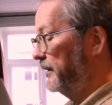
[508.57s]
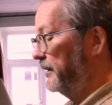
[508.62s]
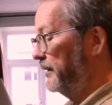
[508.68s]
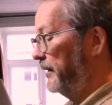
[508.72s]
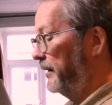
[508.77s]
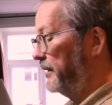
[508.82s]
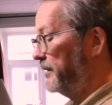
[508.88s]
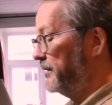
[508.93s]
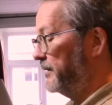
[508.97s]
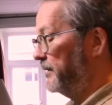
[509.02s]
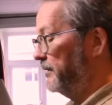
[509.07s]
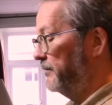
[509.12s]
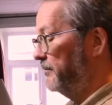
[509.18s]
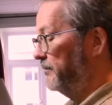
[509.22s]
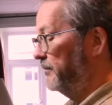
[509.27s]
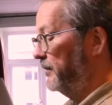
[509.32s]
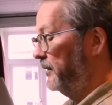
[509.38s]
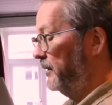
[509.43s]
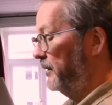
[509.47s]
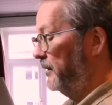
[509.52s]
It's
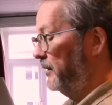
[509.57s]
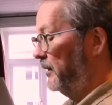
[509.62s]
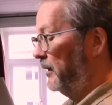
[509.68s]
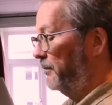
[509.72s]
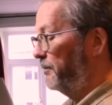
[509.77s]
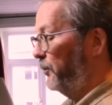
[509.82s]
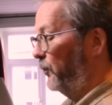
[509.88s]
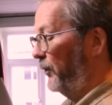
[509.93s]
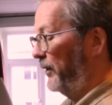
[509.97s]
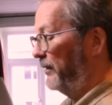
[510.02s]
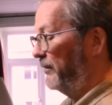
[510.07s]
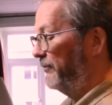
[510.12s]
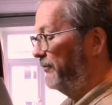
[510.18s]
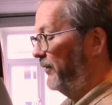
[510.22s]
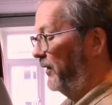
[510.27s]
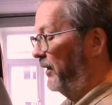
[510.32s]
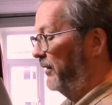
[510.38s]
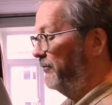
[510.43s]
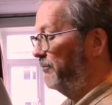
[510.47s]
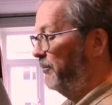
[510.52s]
a
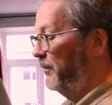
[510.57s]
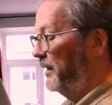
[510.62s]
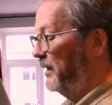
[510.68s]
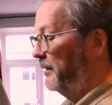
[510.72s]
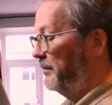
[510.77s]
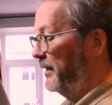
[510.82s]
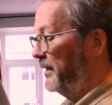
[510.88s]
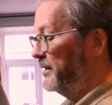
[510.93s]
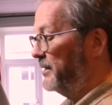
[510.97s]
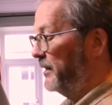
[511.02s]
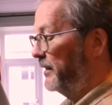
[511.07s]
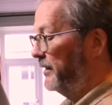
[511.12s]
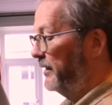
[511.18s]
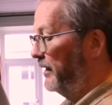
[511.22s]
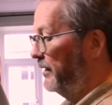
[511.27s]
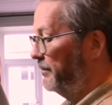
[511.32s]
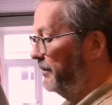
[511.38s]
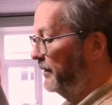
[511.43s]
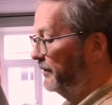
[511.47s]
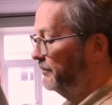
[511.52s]
0.5mm
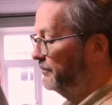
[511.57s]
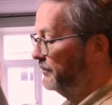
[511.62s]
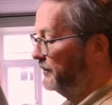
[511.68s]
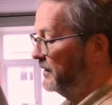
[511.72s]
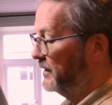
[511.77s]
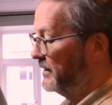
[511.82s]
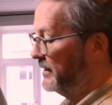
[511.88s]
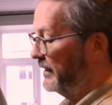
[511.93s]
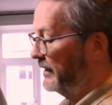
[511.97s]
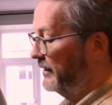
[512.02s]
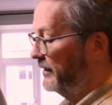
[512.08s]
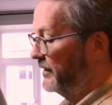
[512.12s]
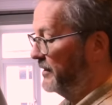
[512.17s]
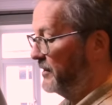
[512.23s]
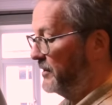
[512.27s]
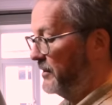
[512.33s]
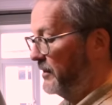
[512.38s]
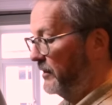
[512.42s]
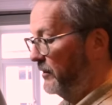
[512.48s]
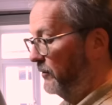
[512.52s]
nib,
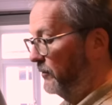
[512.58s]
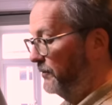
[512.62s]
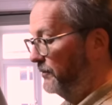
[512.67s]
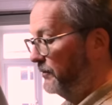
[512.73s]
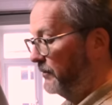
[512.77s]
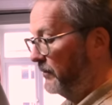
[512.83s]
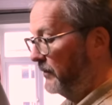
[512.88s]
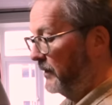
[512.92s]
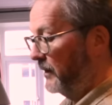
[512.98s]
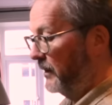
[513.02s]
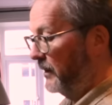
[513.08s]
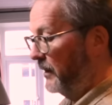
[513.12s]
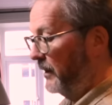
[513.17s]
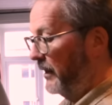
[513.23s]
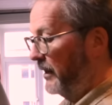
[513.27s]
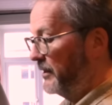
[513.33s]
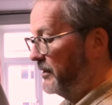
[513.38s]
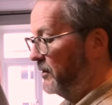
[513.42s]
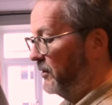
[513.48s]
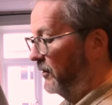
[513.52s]
stainless steel.
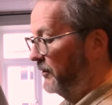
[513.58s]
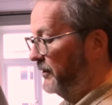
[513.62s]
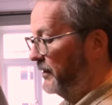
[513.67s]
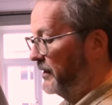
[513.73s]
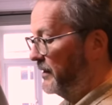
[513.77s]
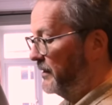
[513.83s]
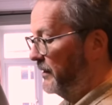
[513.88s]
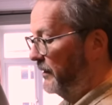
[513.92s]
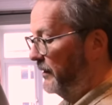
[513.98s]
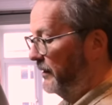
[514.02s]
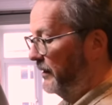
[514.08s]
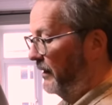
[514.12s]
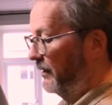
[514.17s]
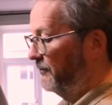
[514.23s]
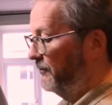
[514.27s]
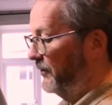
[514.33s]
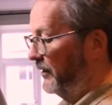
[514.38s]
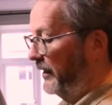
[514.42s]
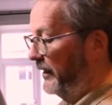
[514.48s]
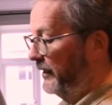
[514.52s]
It's got this
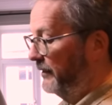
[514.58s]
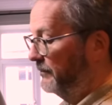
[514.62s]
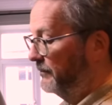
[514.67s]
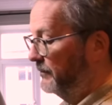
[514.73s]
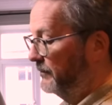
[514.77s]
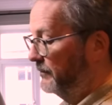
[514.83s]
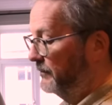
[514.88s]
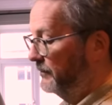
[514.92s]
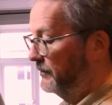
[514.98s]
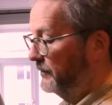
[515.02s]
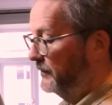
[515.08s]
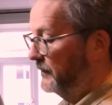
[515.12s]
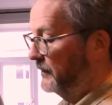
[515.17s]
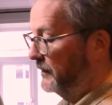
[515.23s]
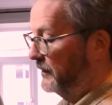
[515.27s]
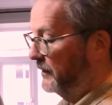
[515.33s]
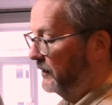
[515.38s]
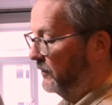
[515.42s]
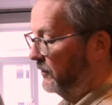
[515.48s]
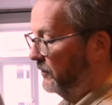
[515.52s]
lovely
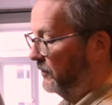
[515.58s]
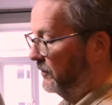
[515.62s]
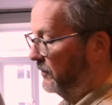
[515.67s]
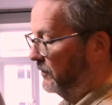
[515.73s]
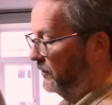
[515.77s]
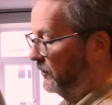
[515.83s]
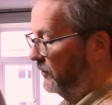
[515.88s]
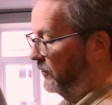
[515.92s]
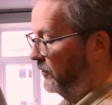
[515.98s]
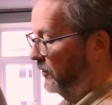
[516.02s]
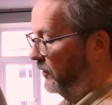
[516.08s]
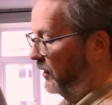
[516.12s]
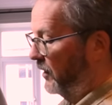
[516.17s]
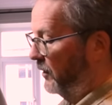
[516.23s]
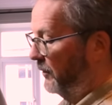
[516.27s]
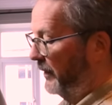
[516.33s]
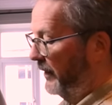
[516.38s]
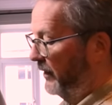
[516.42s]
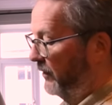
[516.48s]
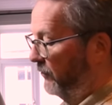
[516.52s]

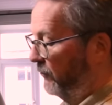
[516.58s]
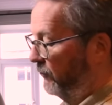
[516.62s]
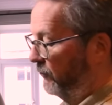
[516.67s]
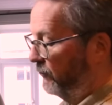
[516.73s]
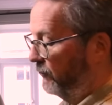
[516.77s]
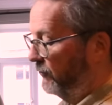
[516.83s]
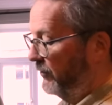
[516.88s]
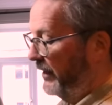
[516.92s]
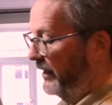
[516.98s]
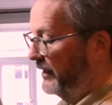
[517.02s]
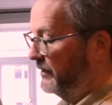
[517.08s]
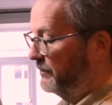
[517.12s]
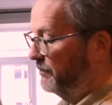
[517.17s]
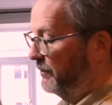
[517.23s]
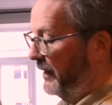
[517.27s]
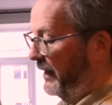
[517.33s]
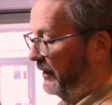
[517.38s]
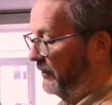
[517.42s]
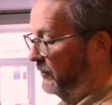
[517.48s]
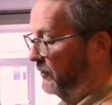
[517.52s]
glowing red
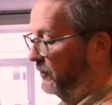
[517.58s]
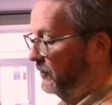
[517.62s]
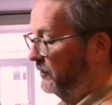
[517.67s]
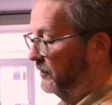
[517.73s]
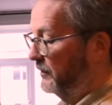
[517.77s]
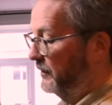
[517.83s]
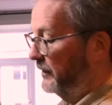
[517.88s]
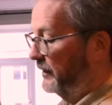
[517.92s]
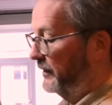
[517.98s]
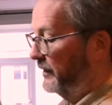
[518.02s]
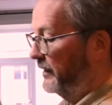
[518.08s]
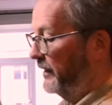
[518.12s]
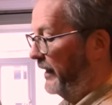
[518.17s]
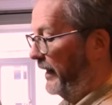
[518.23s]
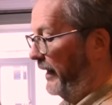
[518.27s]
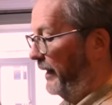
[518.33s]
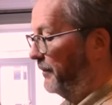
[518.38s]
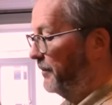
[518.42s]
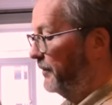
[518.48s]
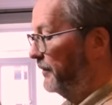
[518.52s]
barrel and
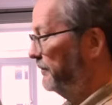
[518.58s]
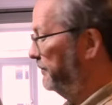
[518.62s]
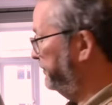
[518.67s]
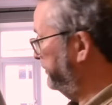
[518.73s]
cap.